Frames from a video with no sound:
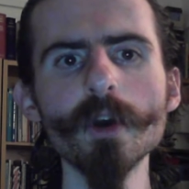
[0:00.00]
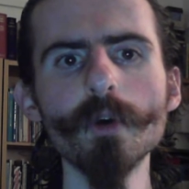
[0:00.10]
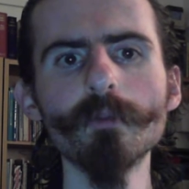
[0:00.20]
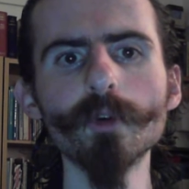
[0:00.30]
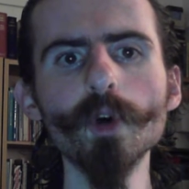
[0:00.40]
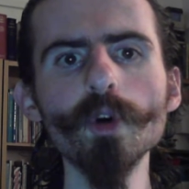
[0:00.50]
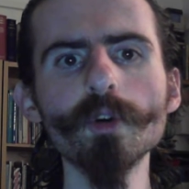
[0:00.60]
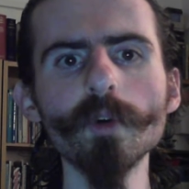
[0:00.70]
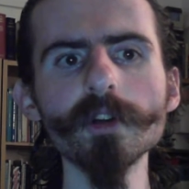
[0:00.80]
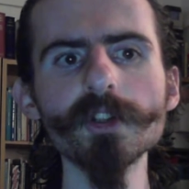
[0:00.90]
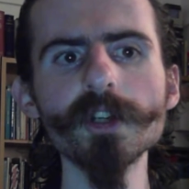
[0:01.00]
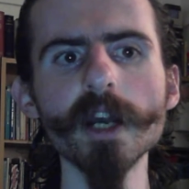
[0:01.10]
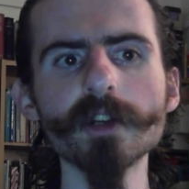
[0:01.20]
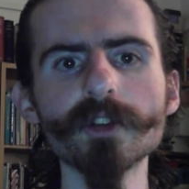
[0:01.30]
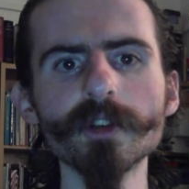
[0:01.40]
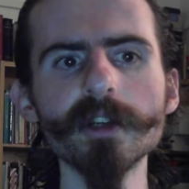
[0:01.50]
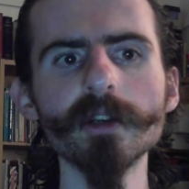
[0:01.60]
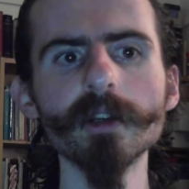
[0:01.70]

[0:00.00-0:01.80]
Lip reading: for who and what she actually,